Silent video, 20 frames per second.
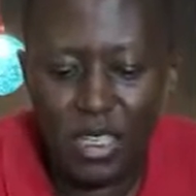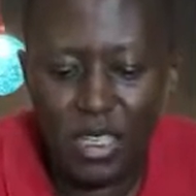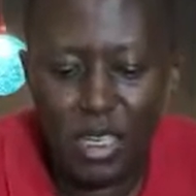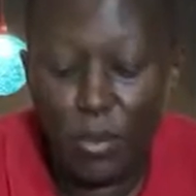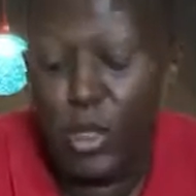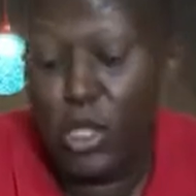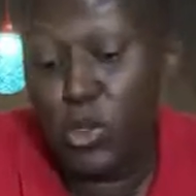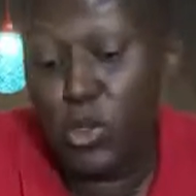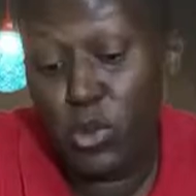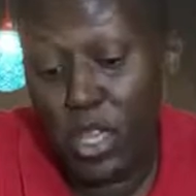I
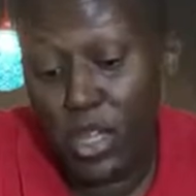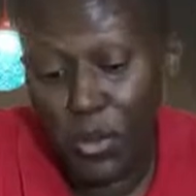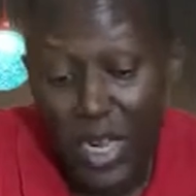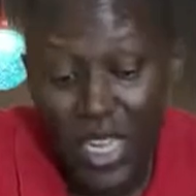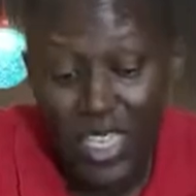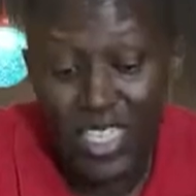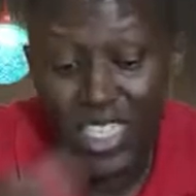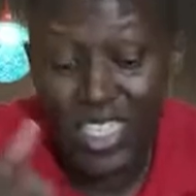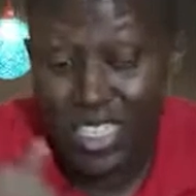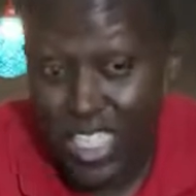mean, to the
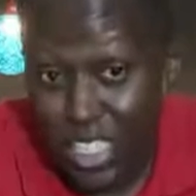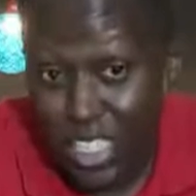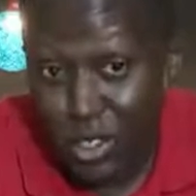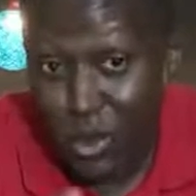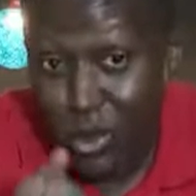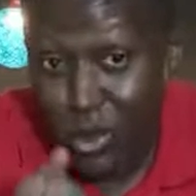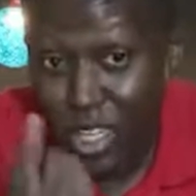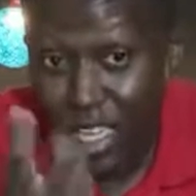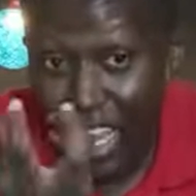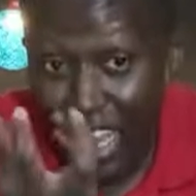rice, it sticks
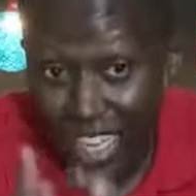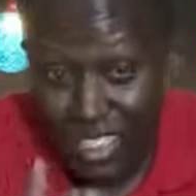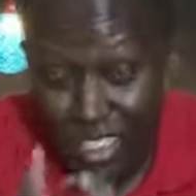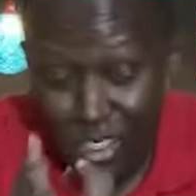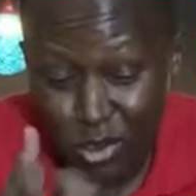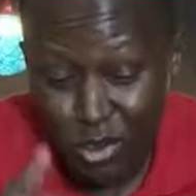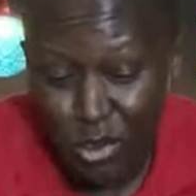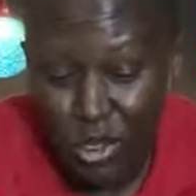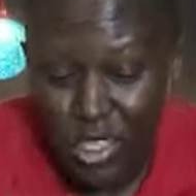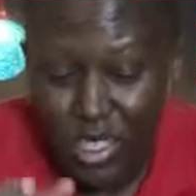to the husk,
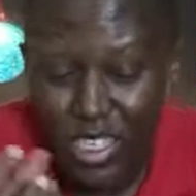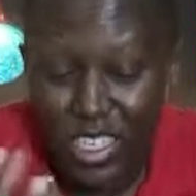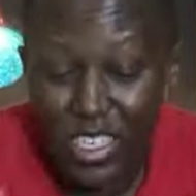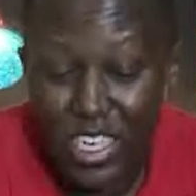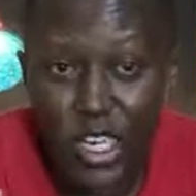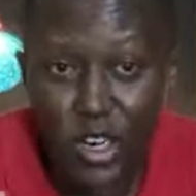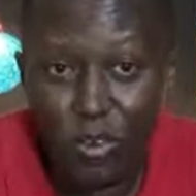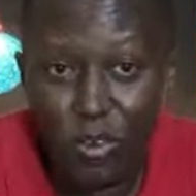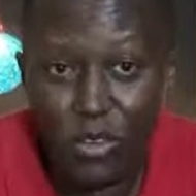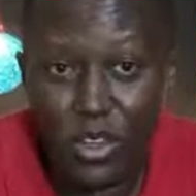to the
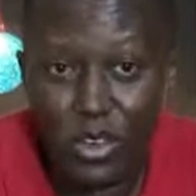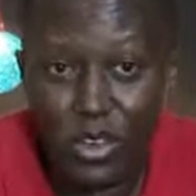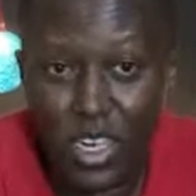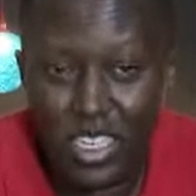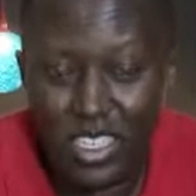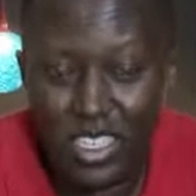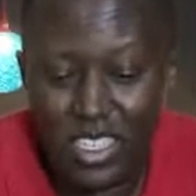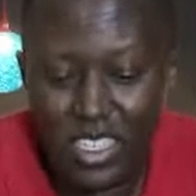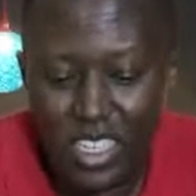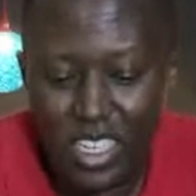grain of the
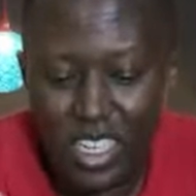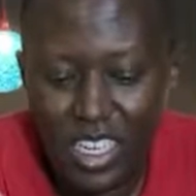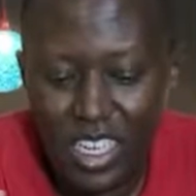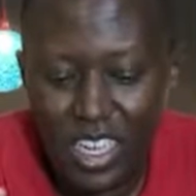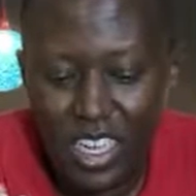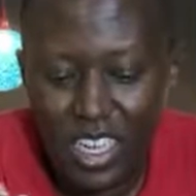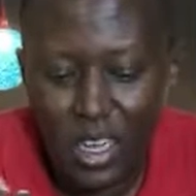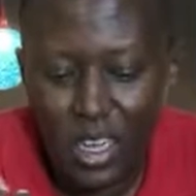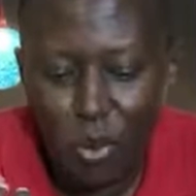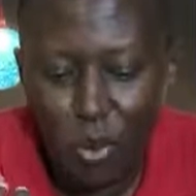rice,
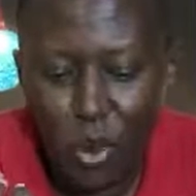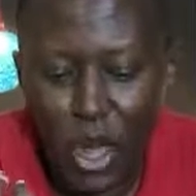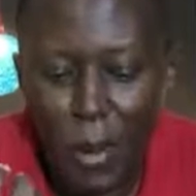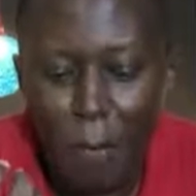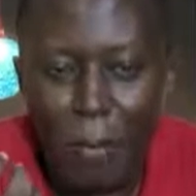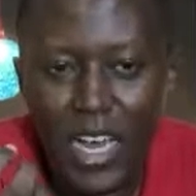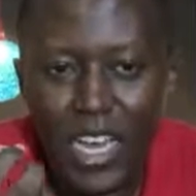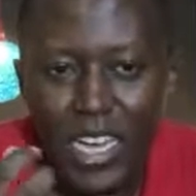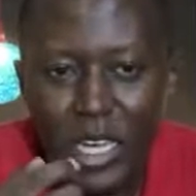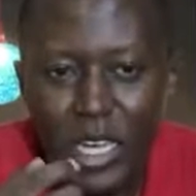
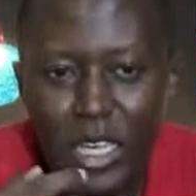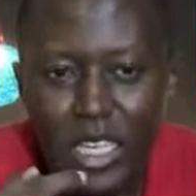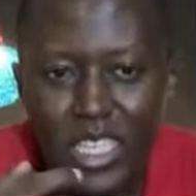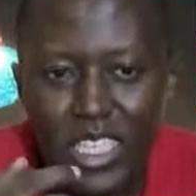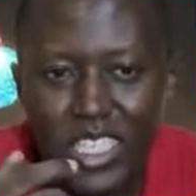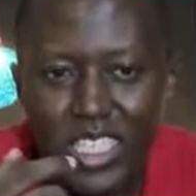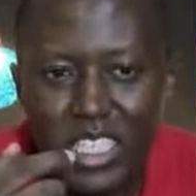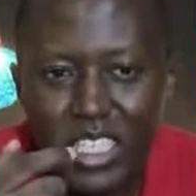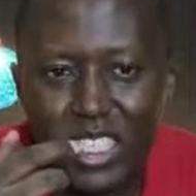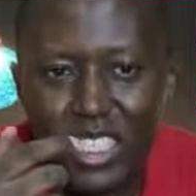whereby
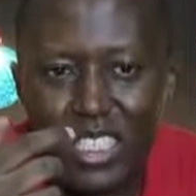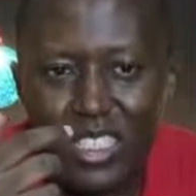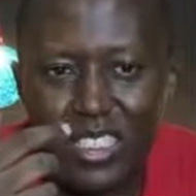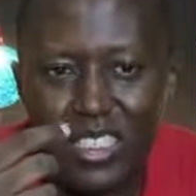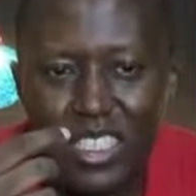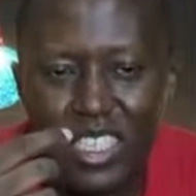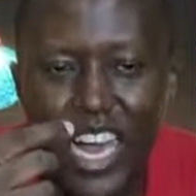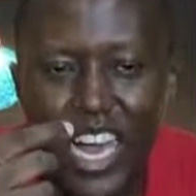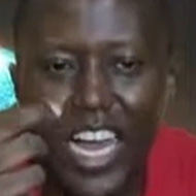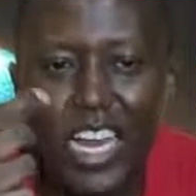
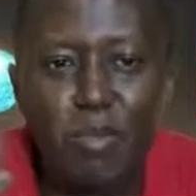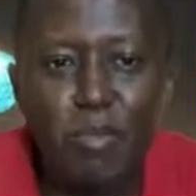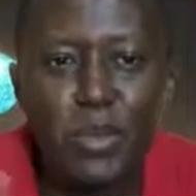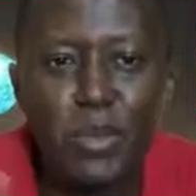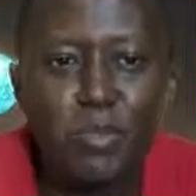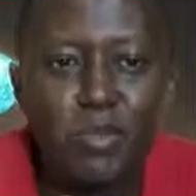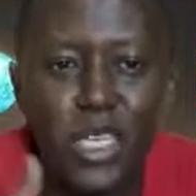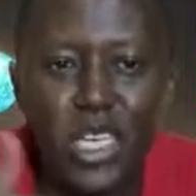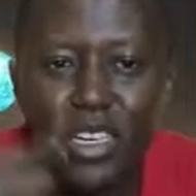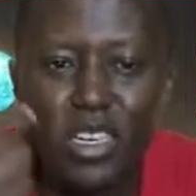it can't be
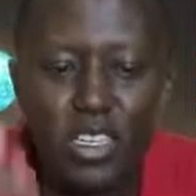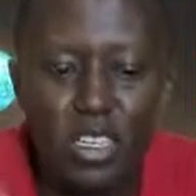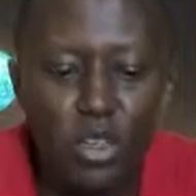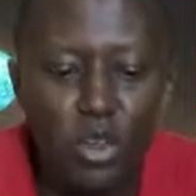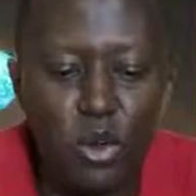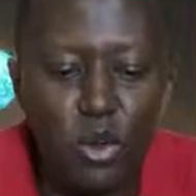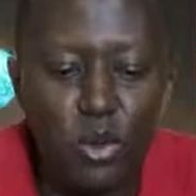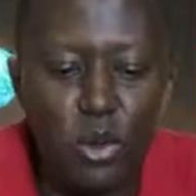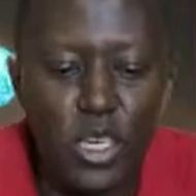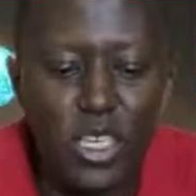milled.
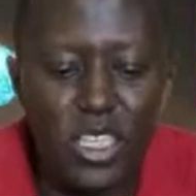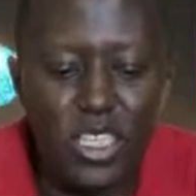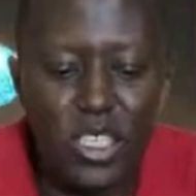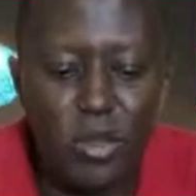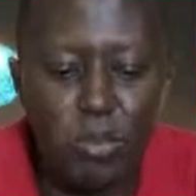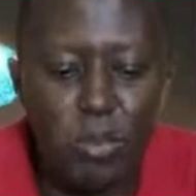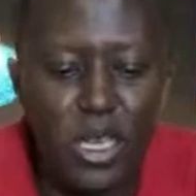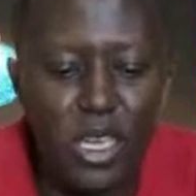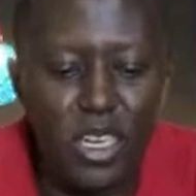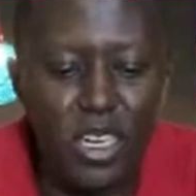When it's
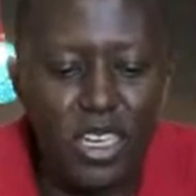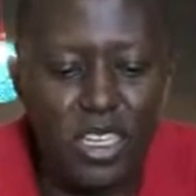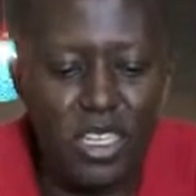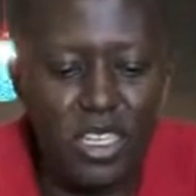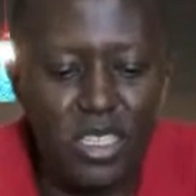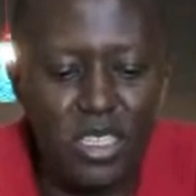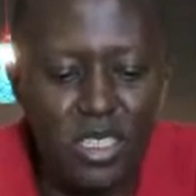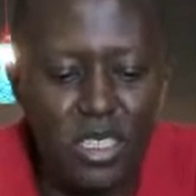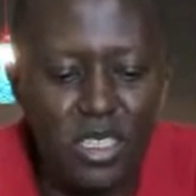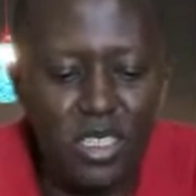milled,
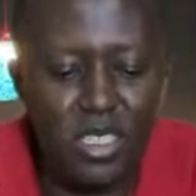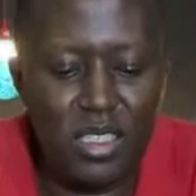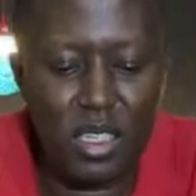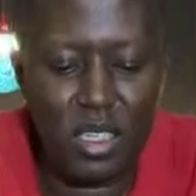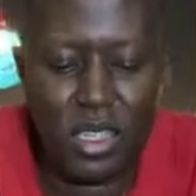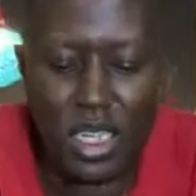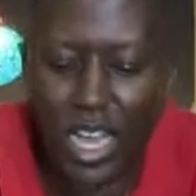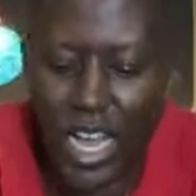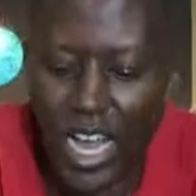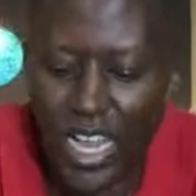
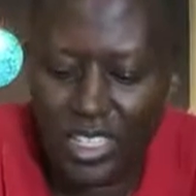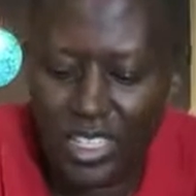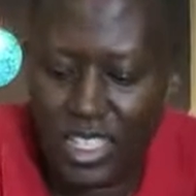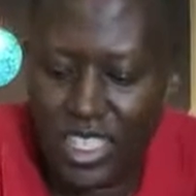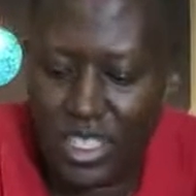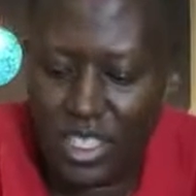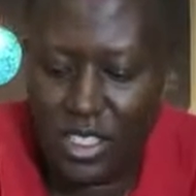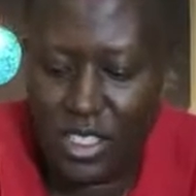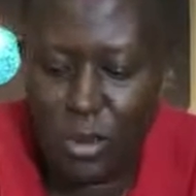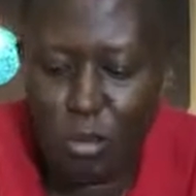the husk
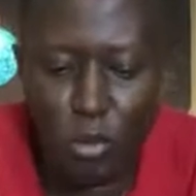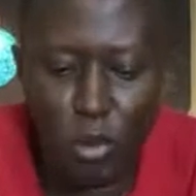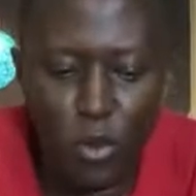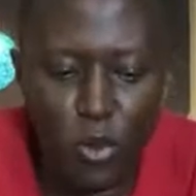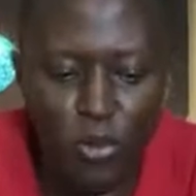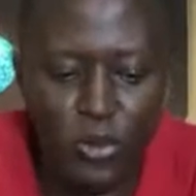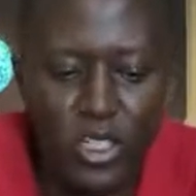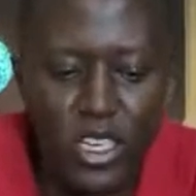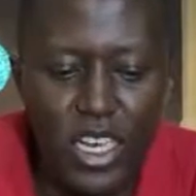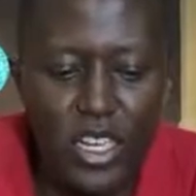is
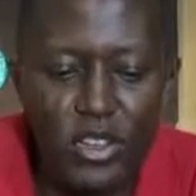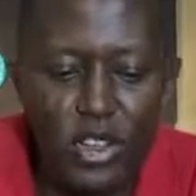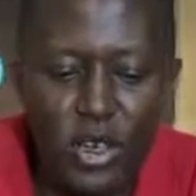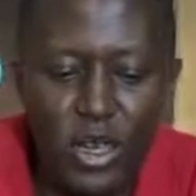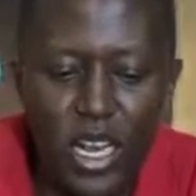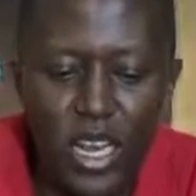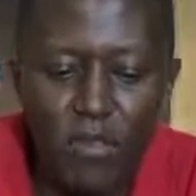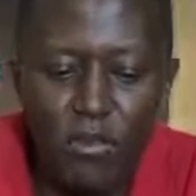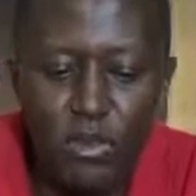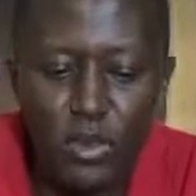removed and you're
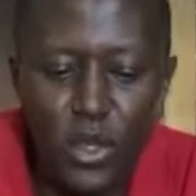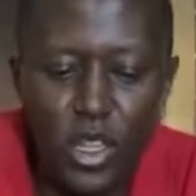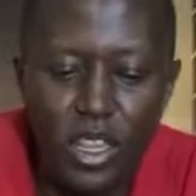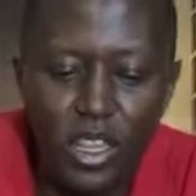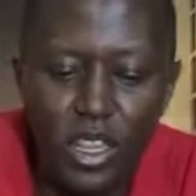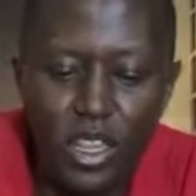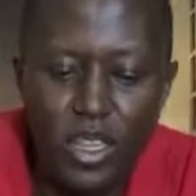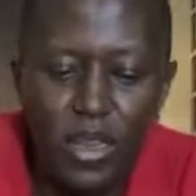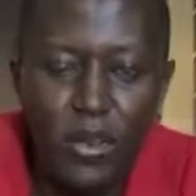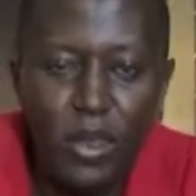left with
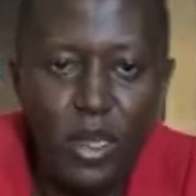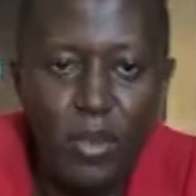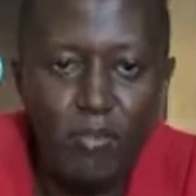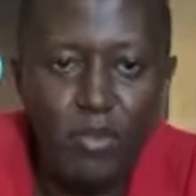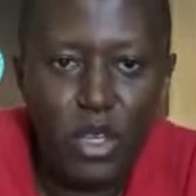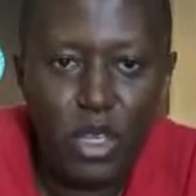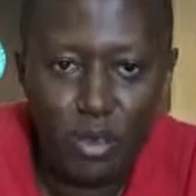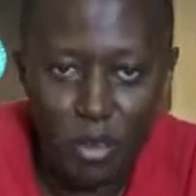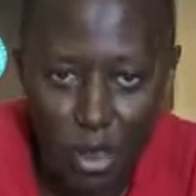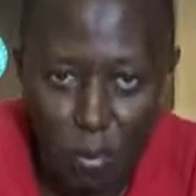
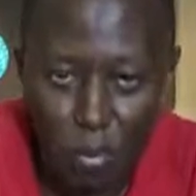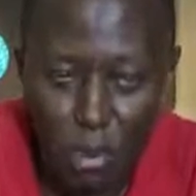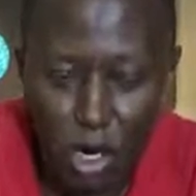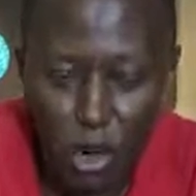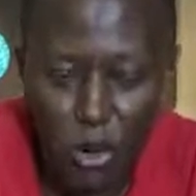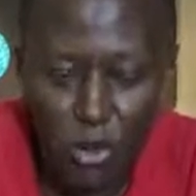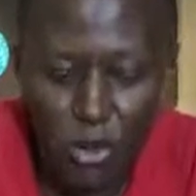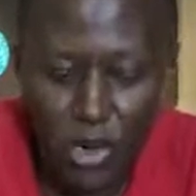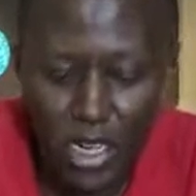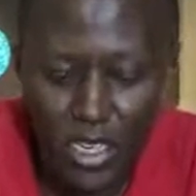the
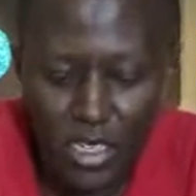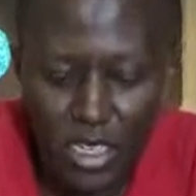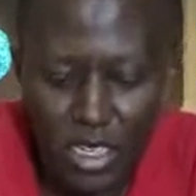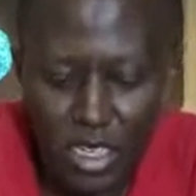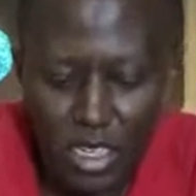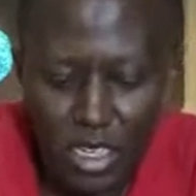brown rice.